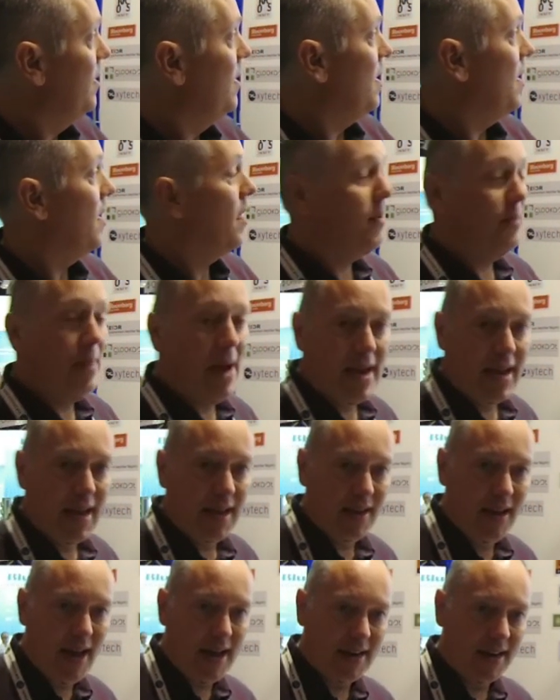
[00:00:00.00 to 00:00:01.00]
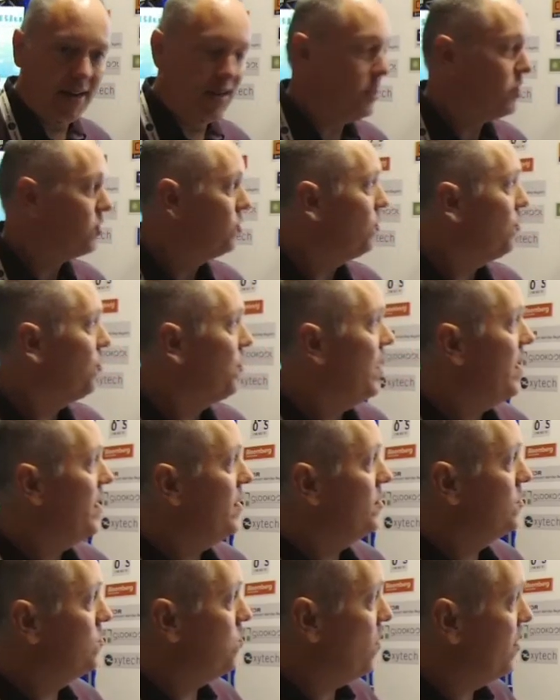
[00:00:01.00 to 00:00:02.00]
uh, making adding additional
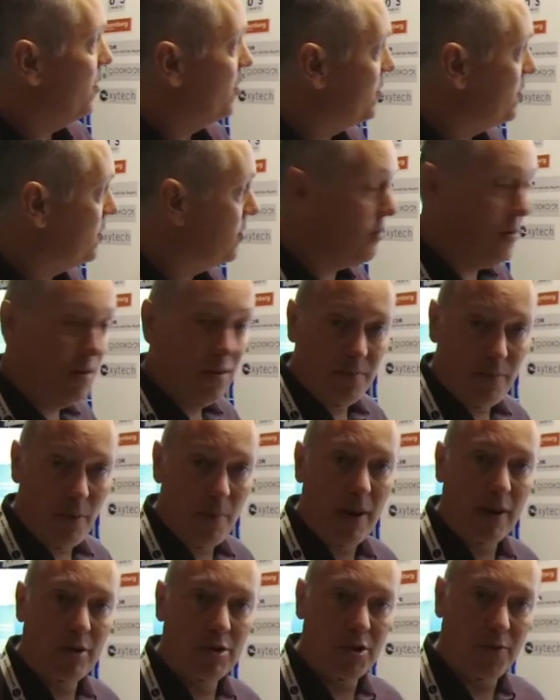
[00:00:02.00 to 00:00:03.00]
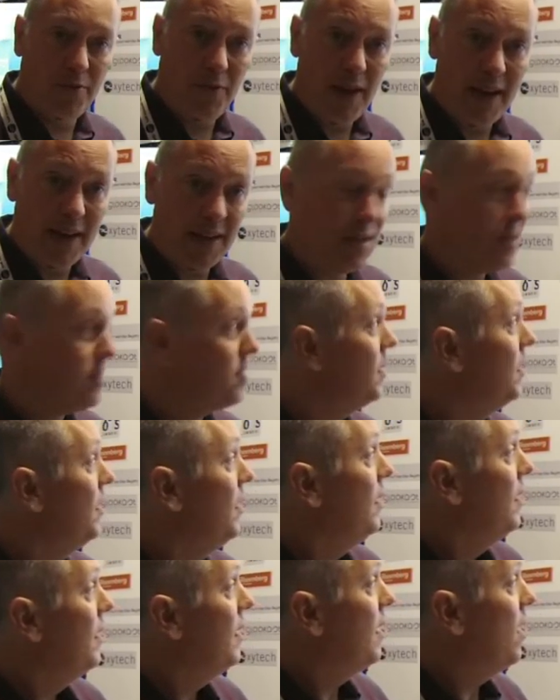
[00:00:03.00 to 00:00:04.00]
things. One is to propose a fix.
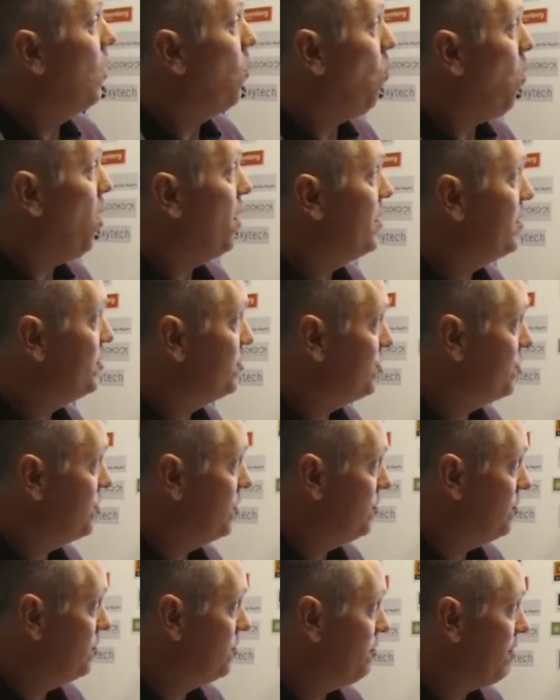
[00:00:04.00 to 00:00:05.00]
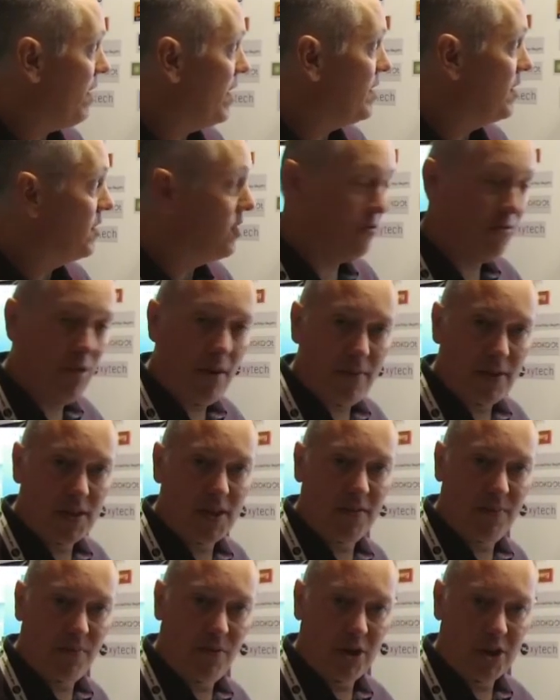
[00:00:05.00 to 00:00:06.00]
Uh, one is to create a
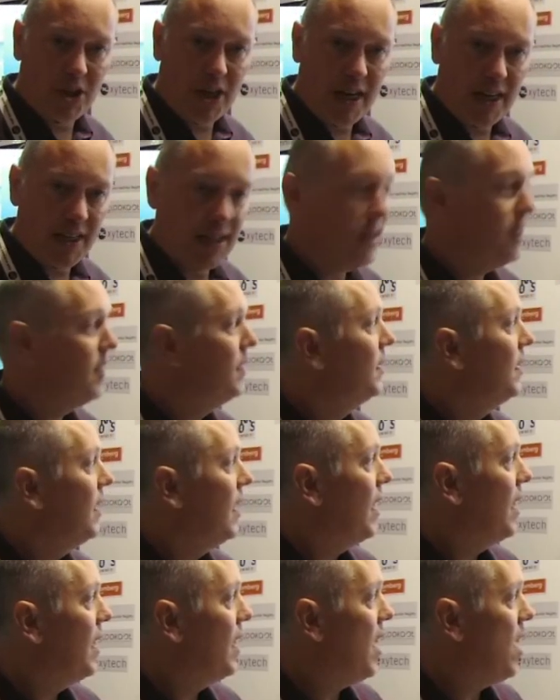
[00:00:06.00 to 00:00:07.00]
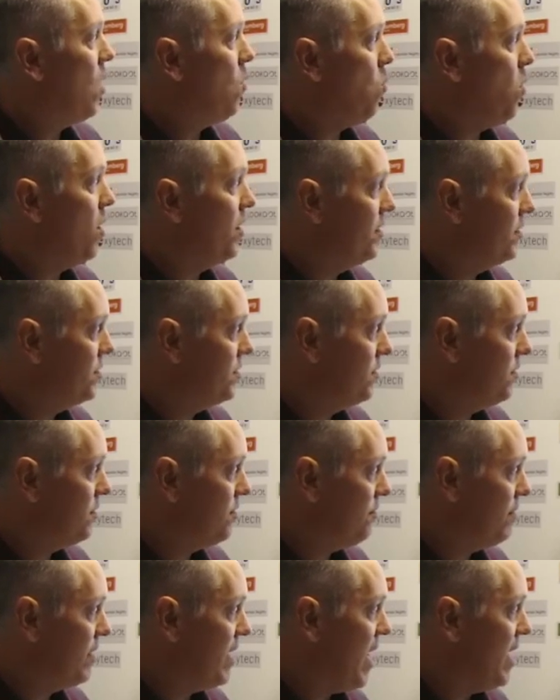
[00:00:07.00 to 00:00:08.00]
derivative project. Uh, and one is to
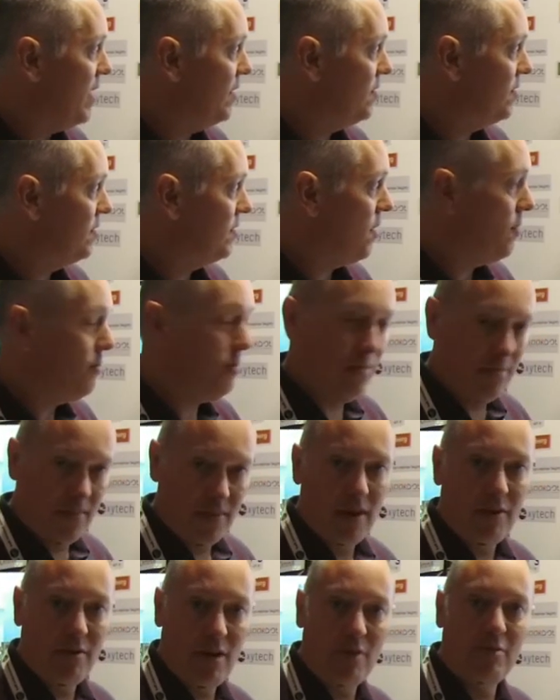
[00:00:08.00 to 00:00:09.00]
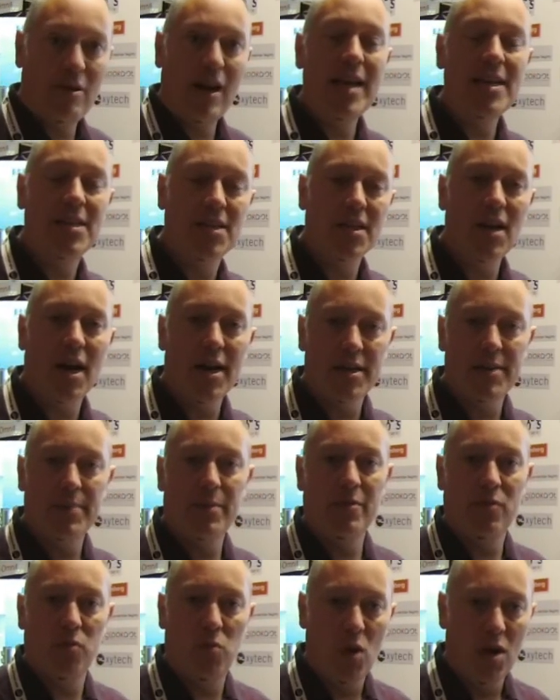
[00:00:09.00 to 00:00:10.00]
create some a related
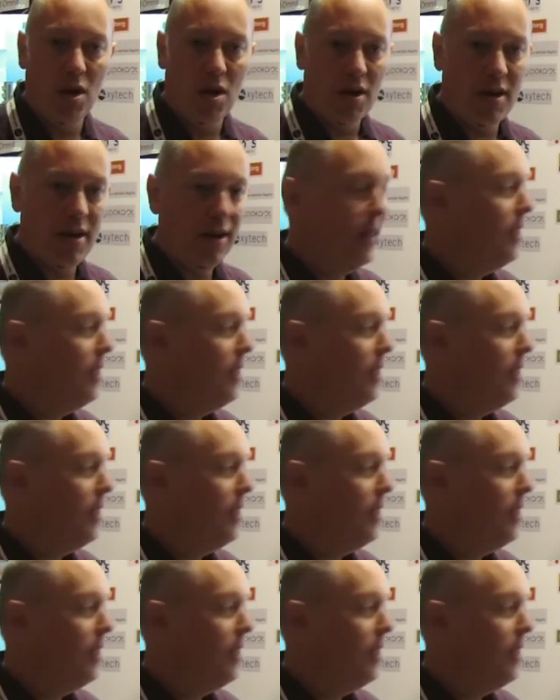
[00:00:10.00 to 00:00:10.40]
item of work.